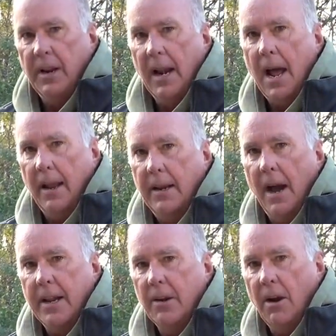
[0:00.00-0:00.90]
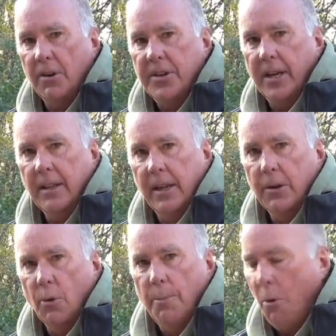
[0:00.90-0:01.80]
in how you articulate
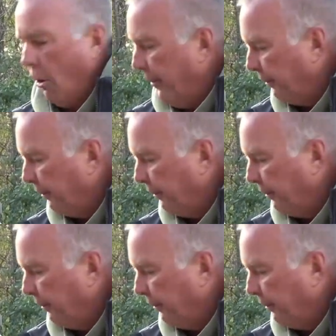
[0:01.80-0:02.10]
your report.